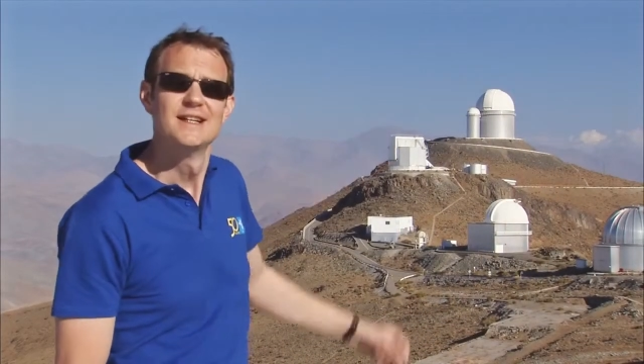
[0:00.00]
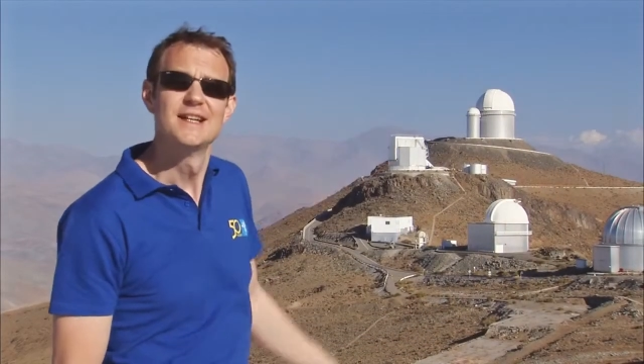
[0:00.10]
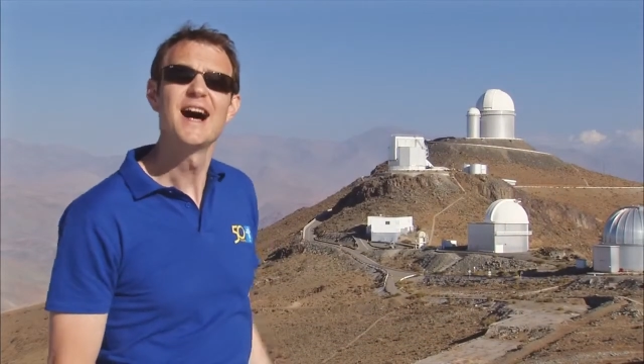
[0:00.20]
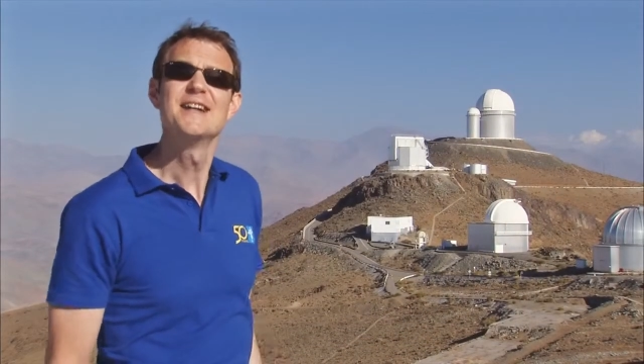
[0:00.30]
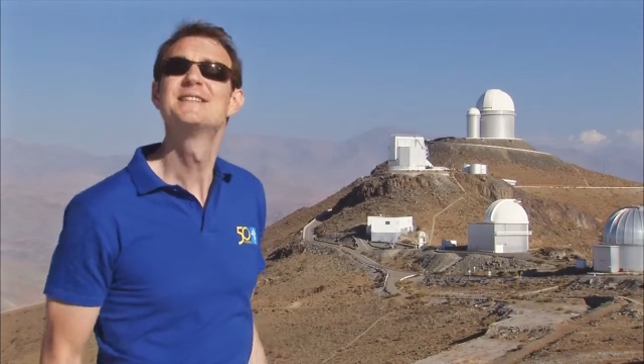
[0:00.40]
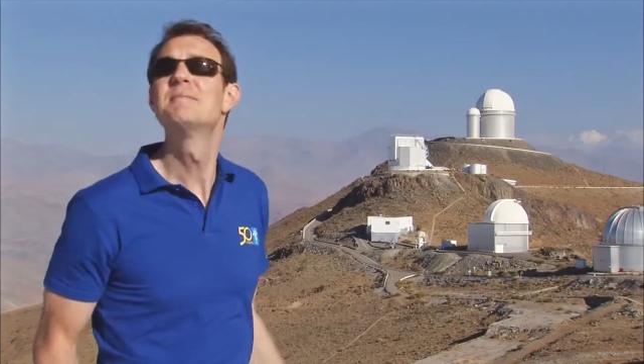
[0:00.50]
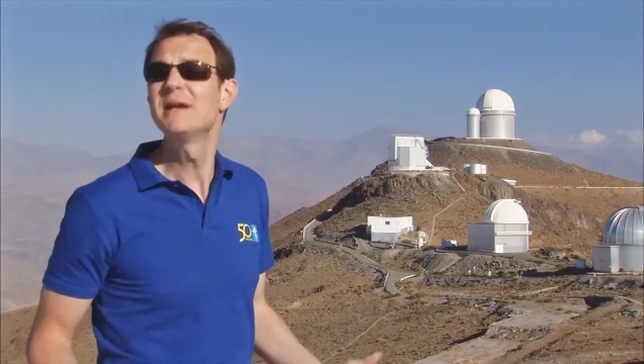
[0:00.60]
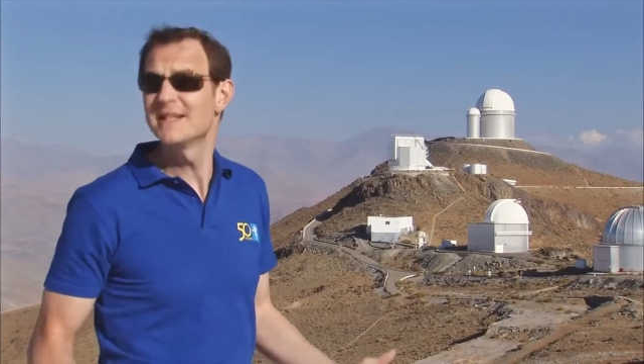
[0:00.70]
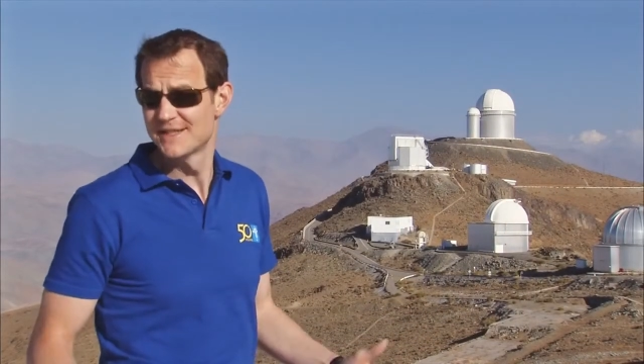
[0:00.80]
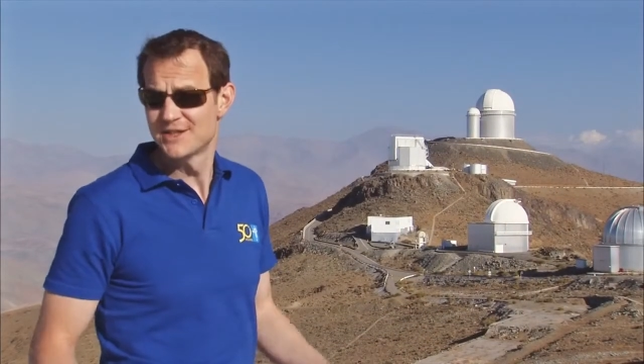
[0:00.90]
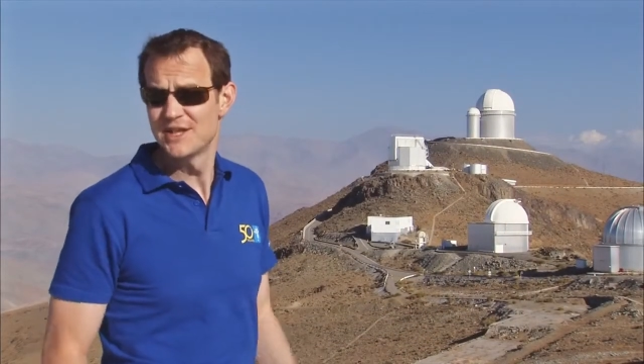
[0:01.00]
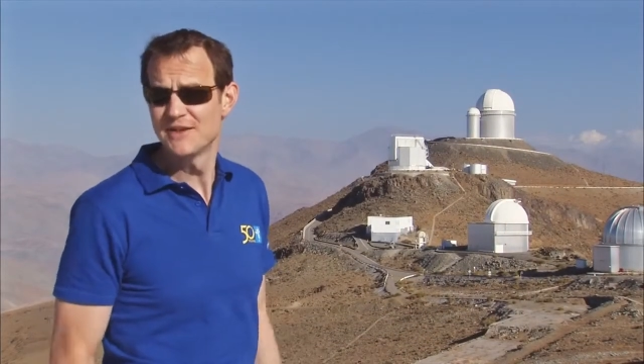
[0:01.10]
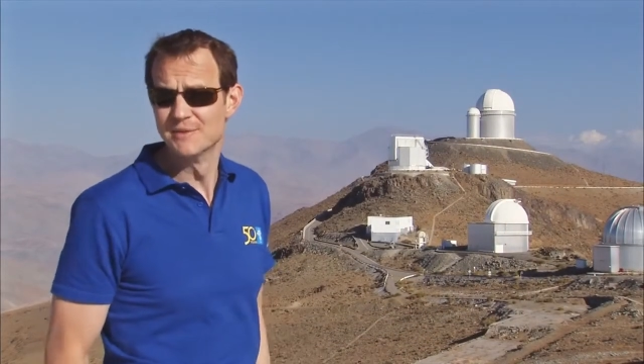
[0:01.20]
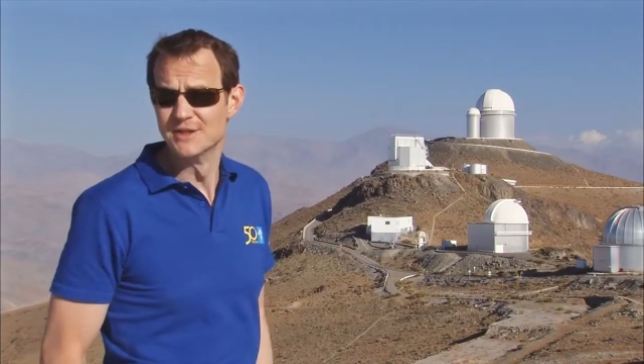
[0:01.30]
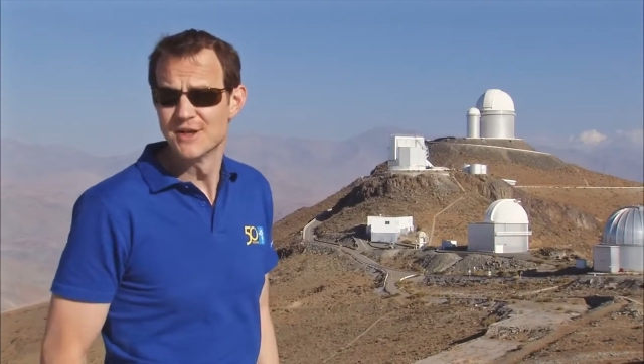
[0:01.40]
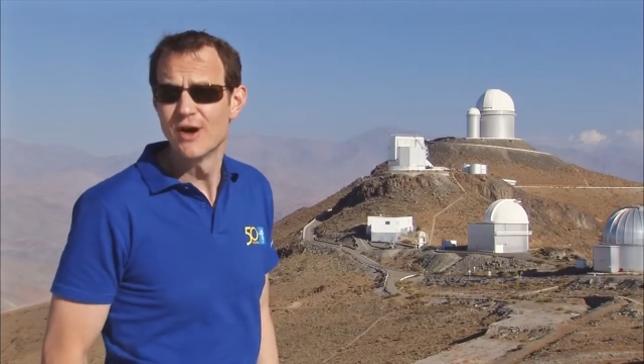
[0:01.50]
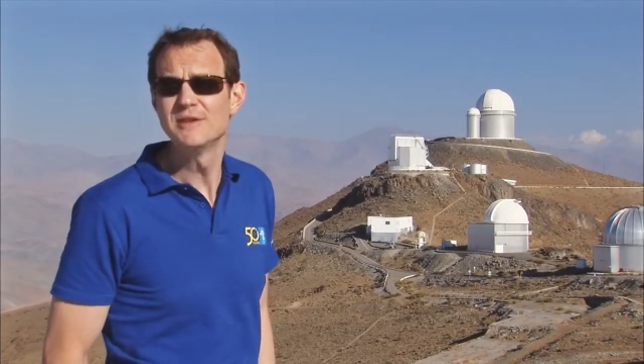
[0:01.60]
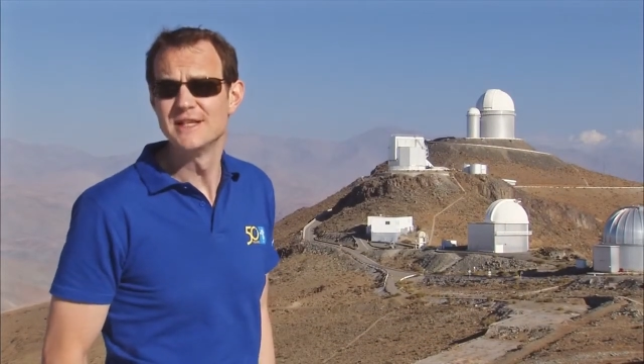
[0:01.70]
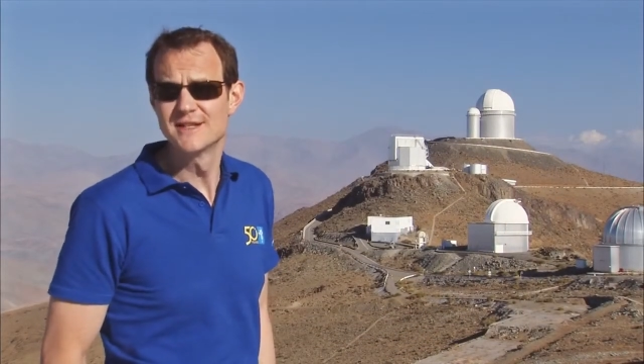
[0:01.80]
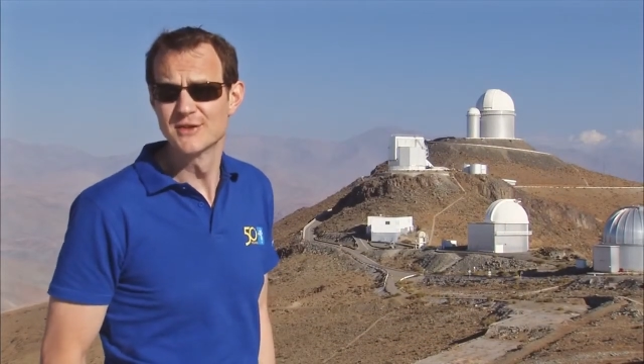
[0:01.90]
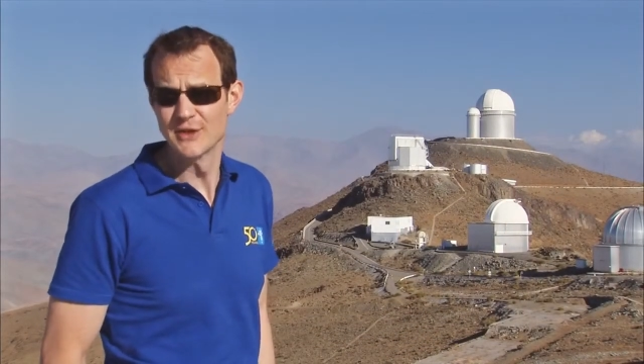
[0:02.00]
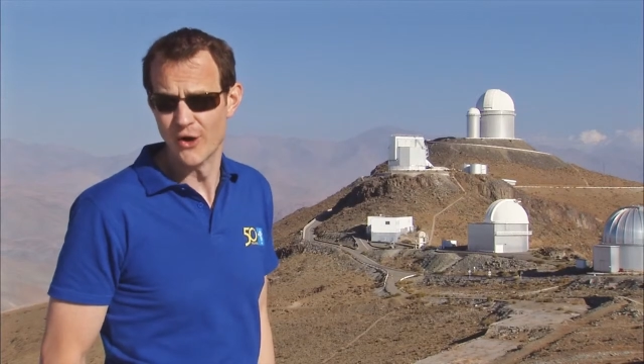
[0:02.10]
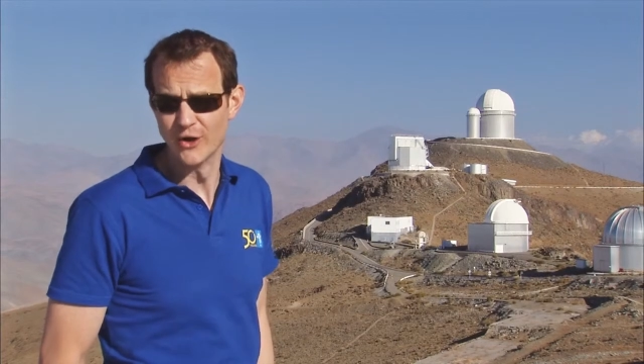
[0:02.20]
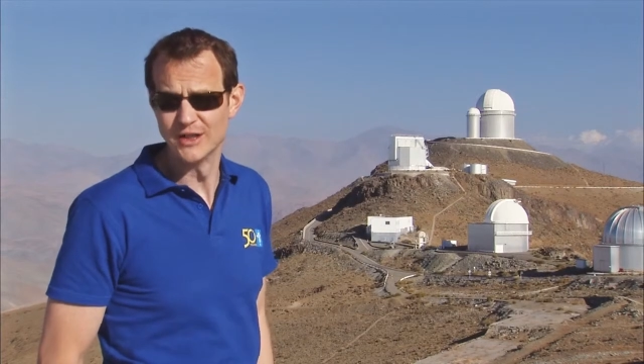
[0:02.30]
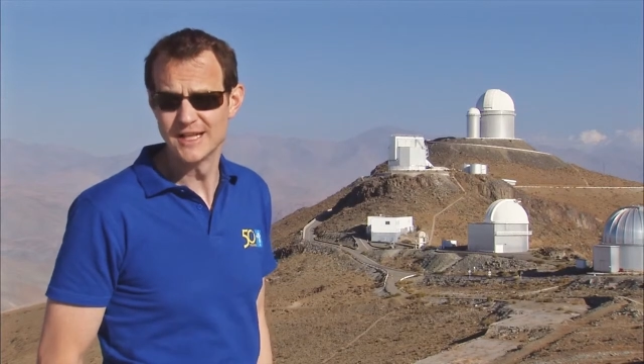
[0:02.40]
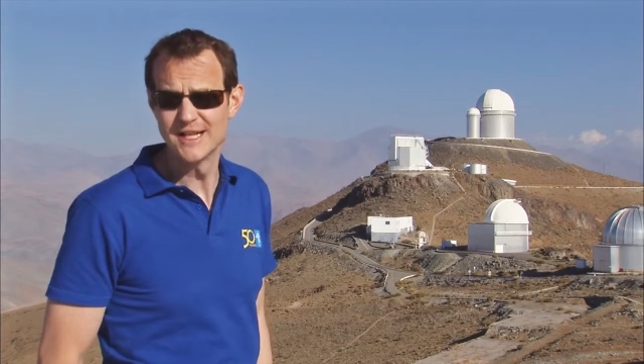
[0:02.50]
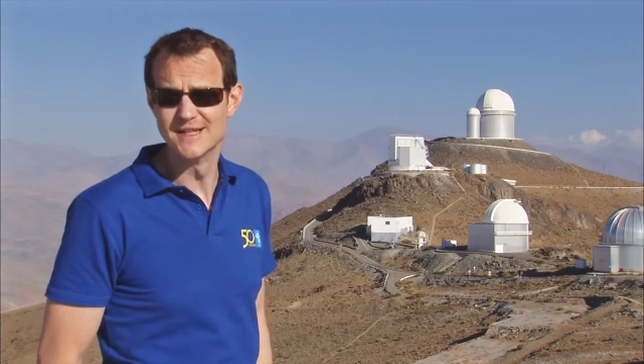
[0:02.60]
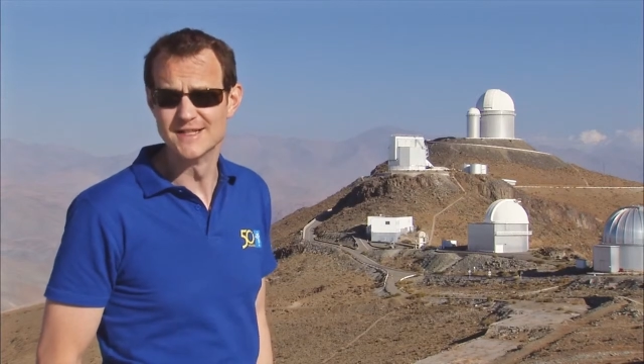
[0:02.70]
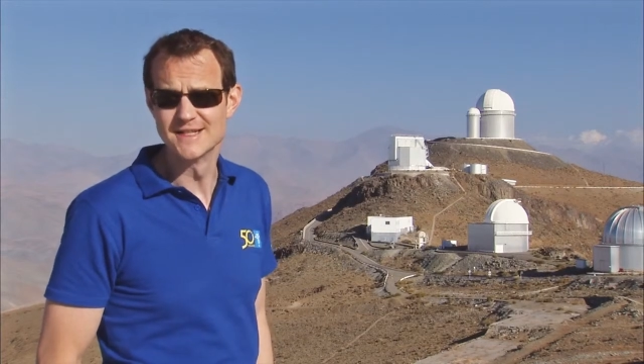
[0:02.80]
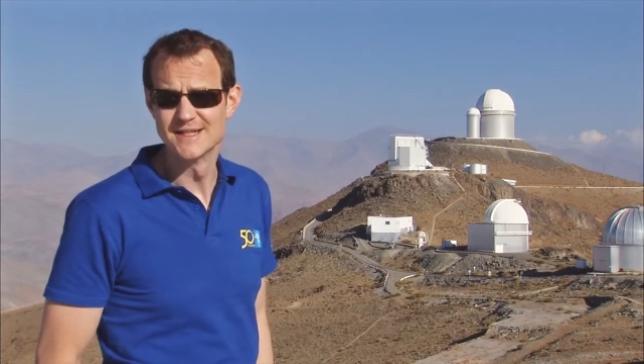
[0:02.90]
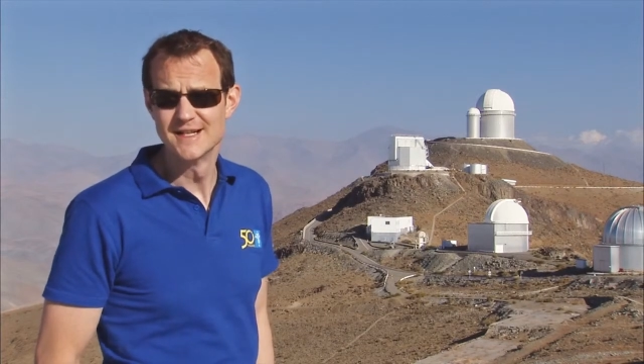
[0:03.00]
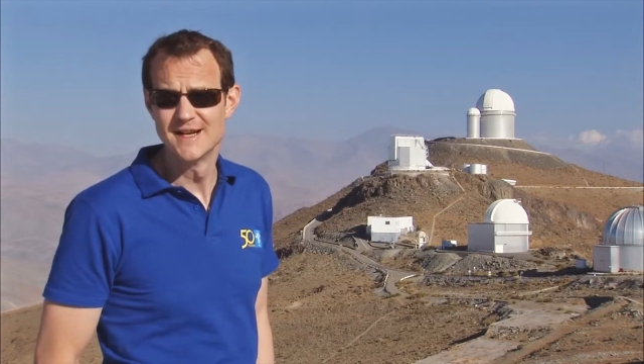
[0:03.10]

lies the biggest achievement of ESO's early years,